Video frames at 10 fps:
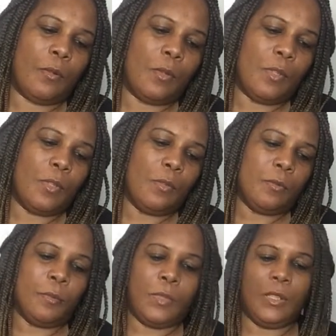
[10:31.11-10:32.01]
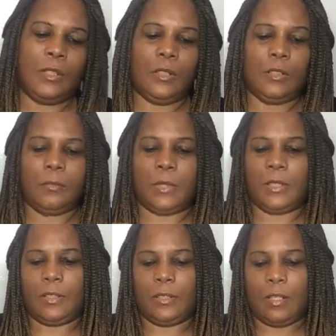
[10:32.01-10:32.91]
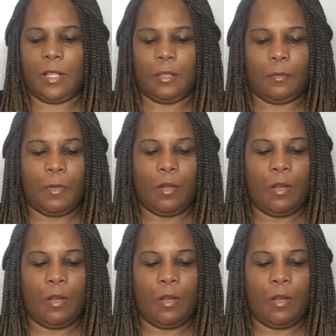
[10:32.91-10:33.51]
What do you mean by stackable?